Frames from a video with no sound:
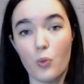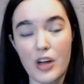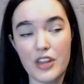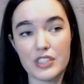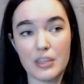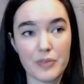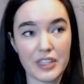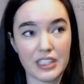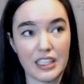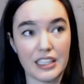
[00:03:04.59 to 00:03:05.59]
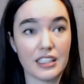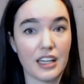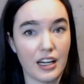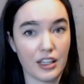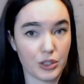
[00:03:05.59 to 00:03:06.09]
with something like
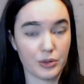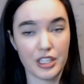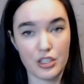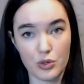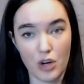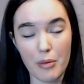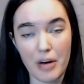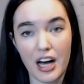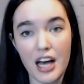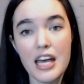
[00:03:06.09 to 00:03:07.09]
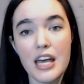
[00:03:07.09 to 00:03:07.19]
a Korean drama,